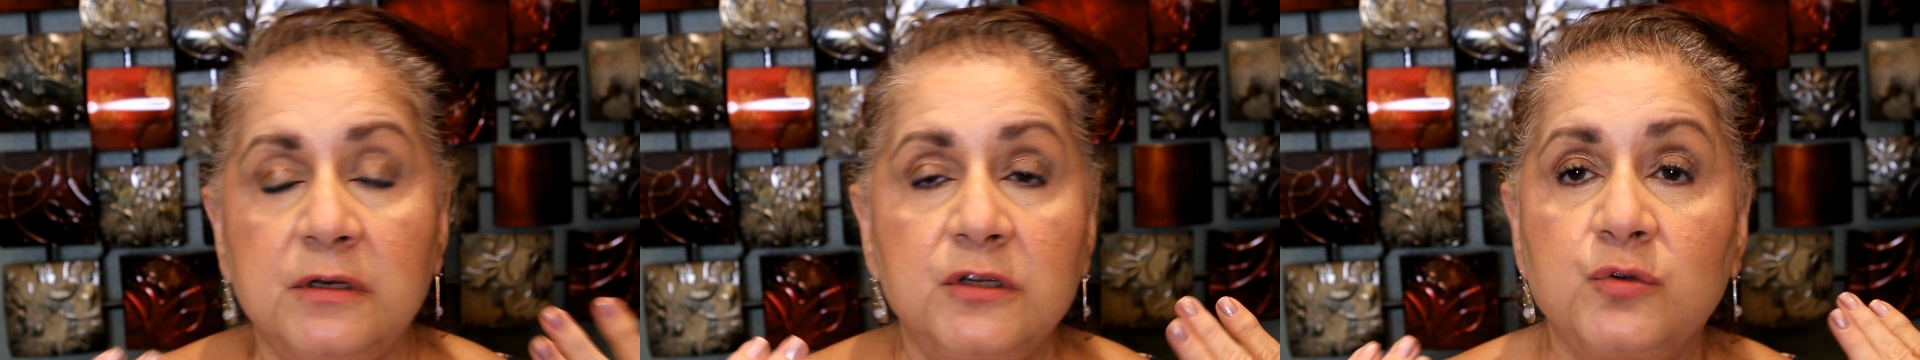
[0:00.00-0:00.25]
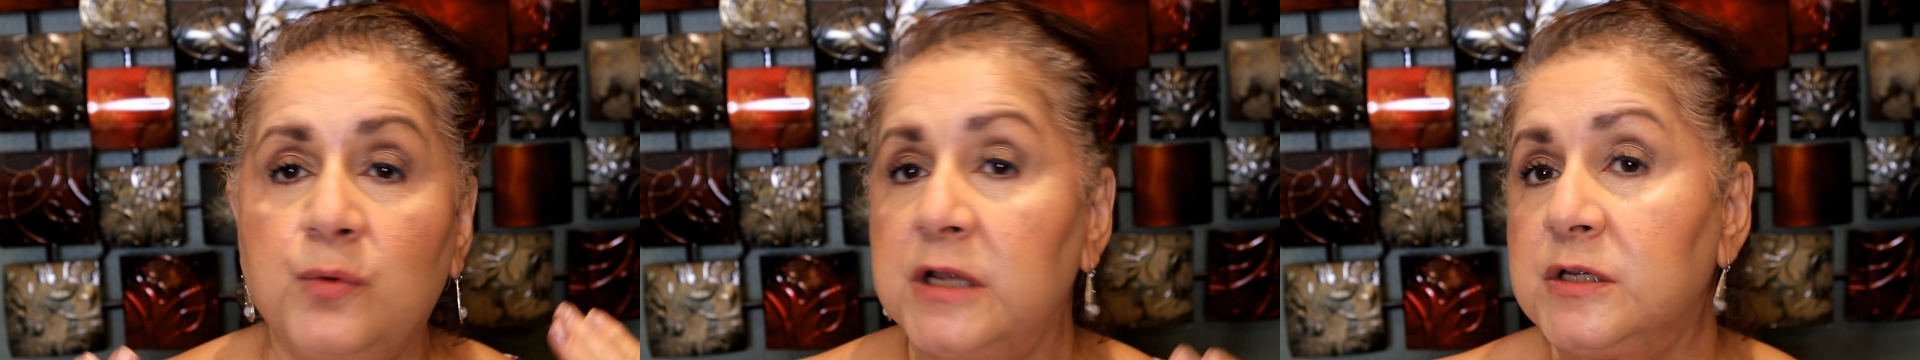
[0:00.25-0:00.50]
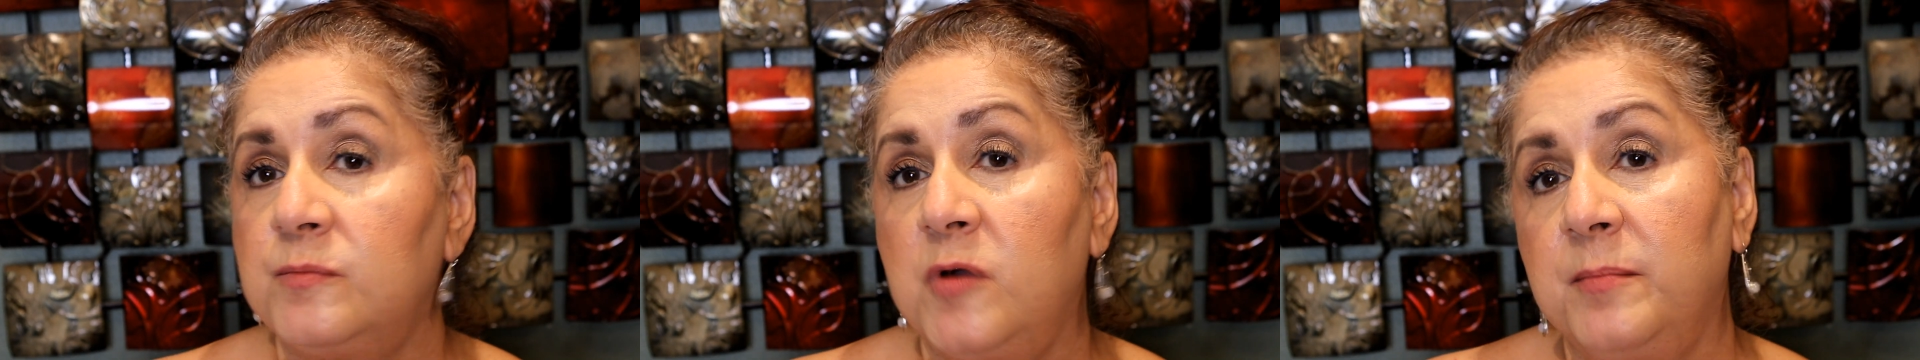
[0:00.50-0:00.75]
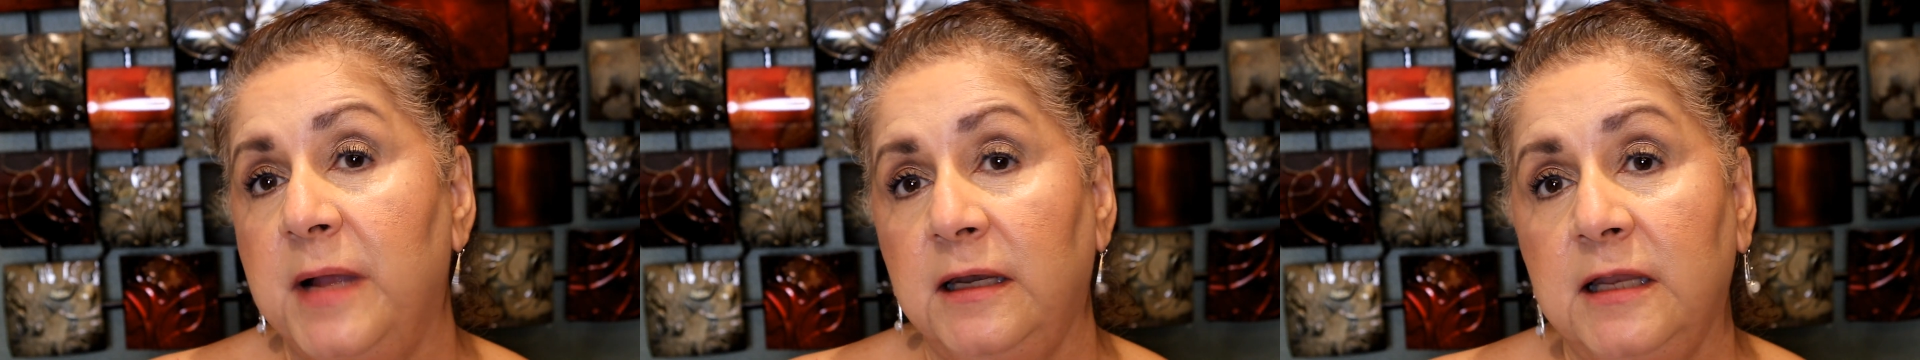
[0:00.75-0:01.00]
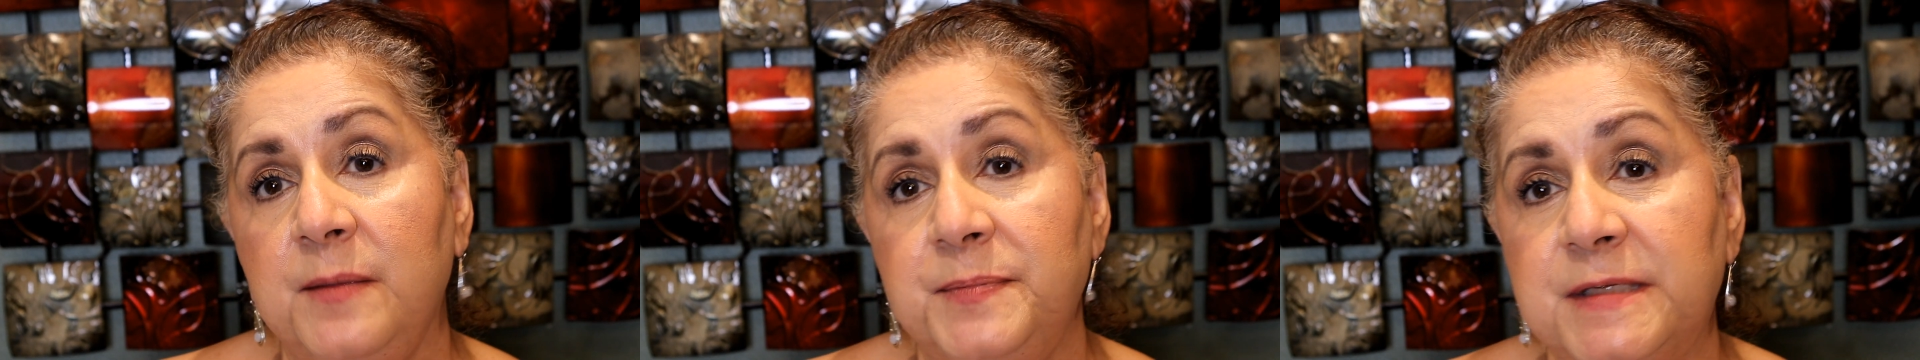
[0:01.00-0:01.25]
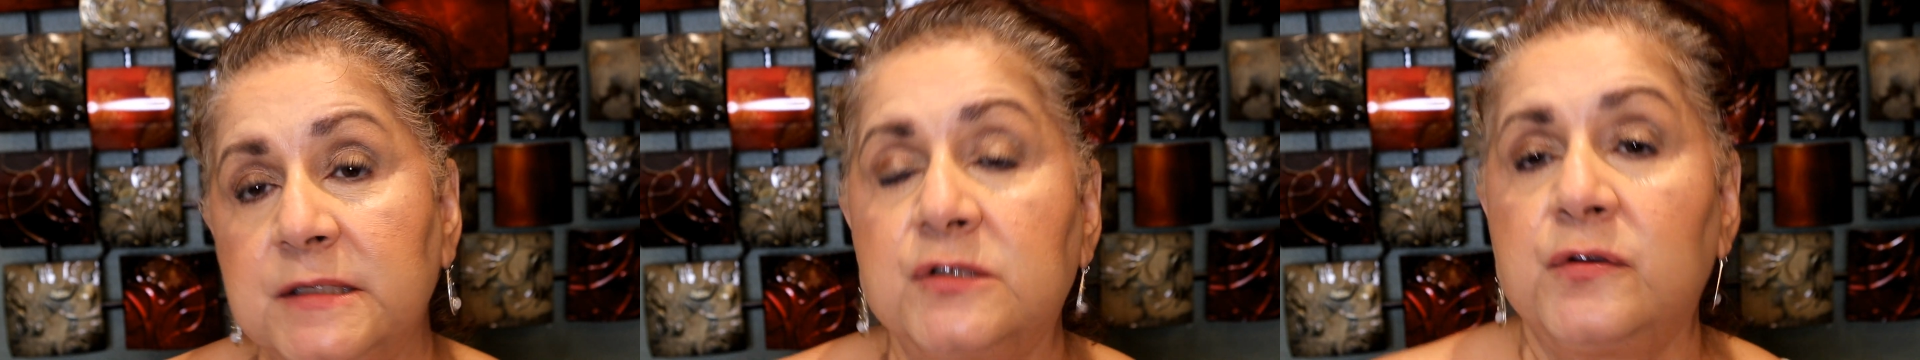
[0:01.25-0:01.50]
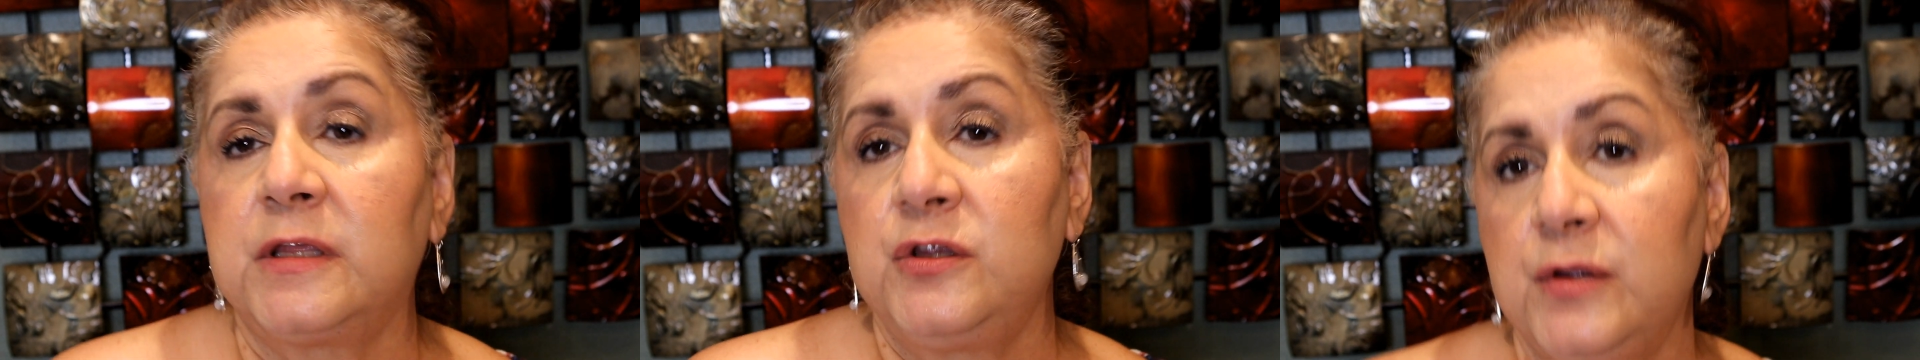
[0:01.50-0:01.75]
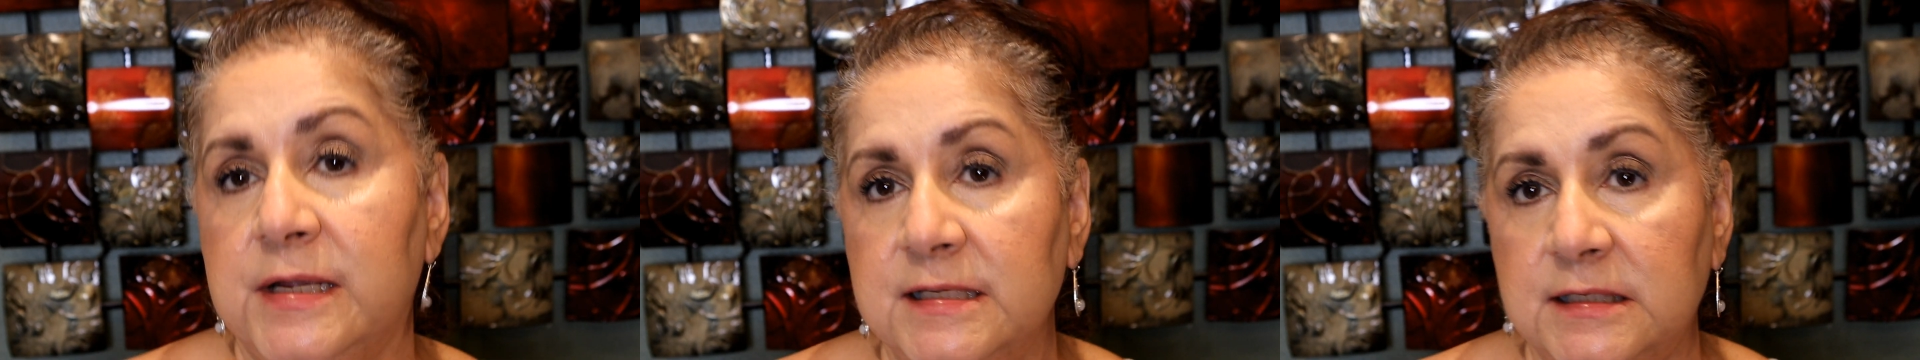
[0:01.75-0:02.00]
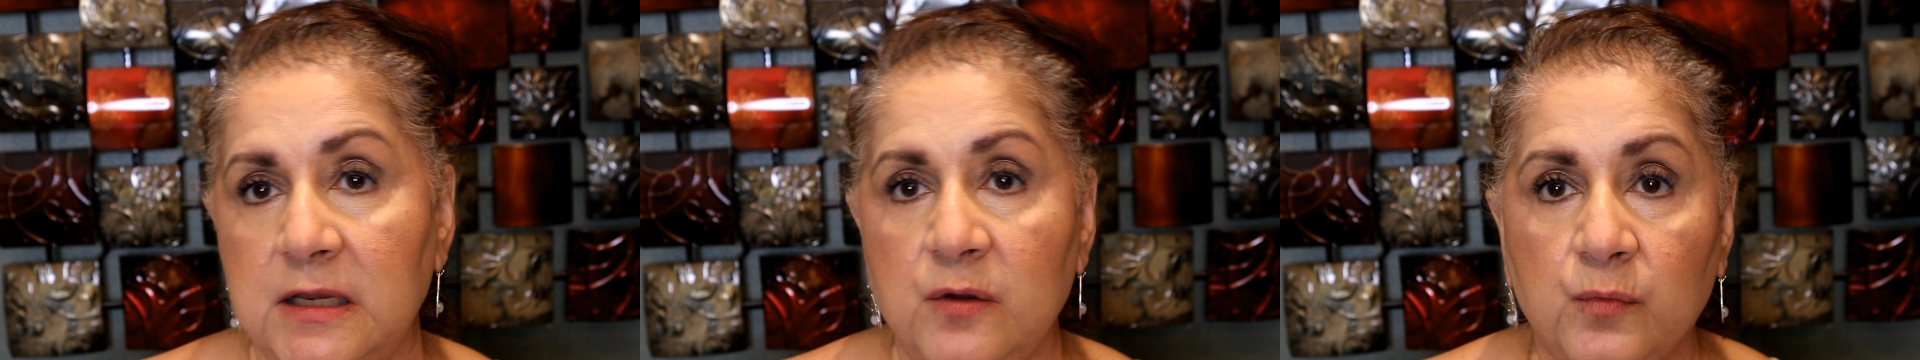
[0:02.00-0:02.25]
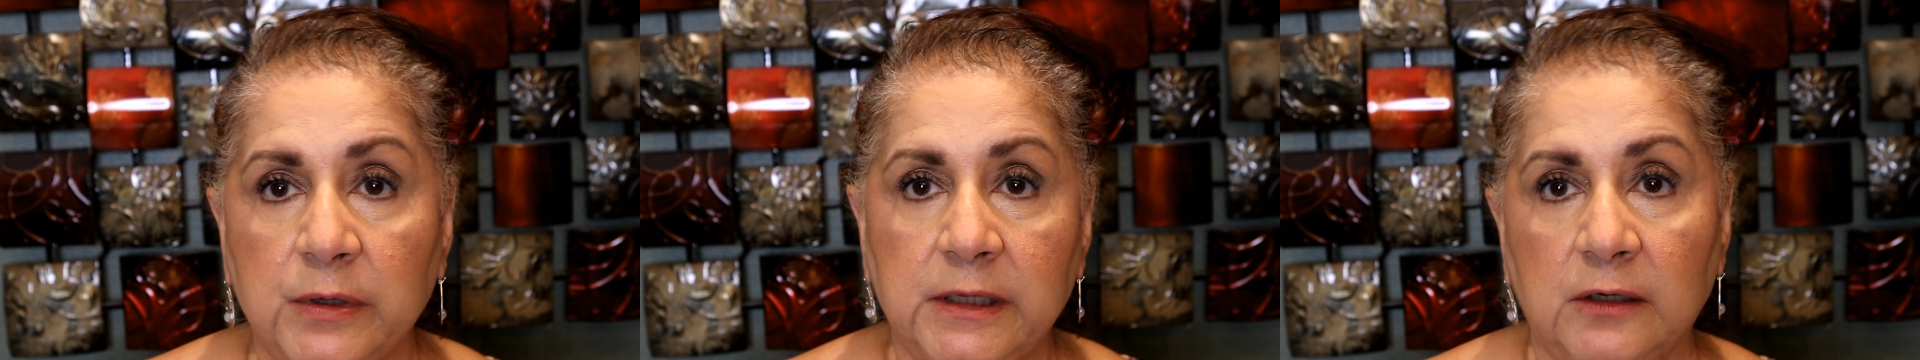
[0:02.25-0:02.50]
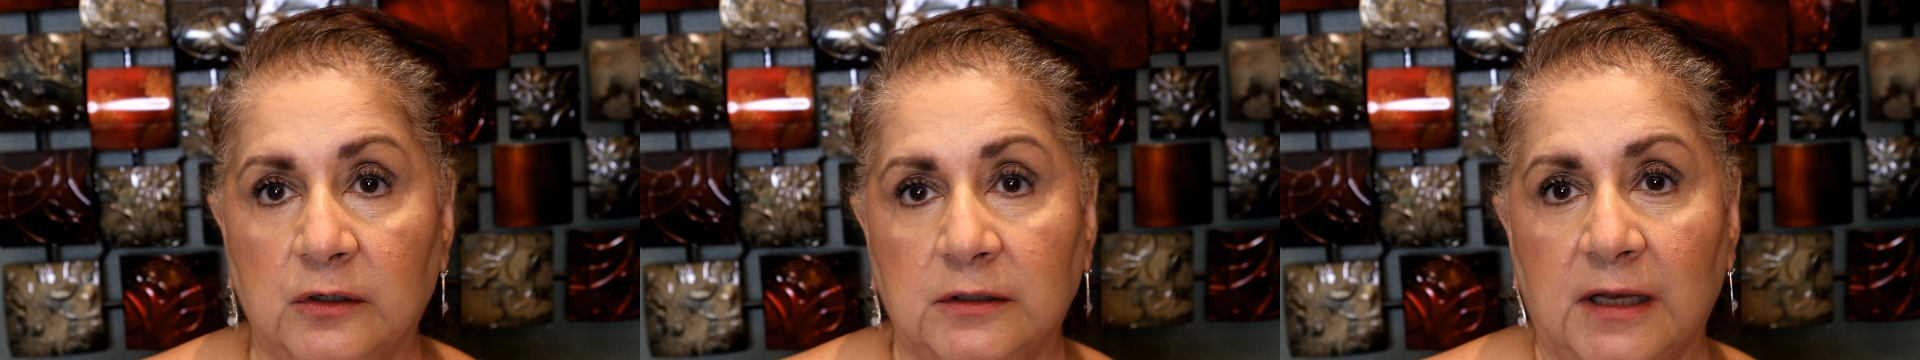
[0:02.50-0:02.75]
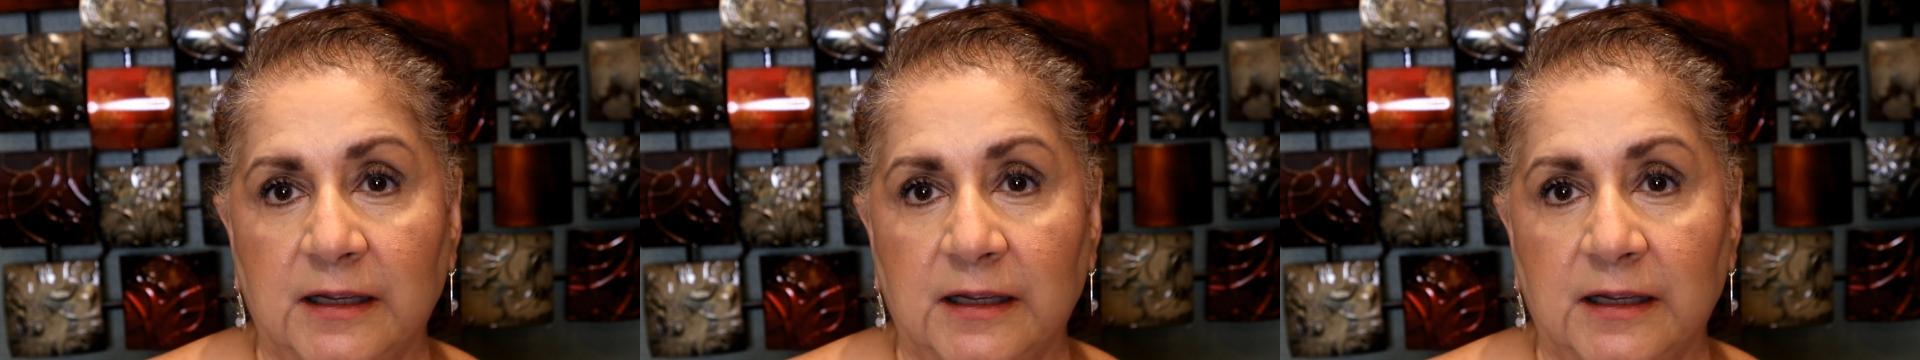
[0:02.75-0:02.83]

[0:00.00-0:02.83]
going to swatch them on my lips so that you can see what they look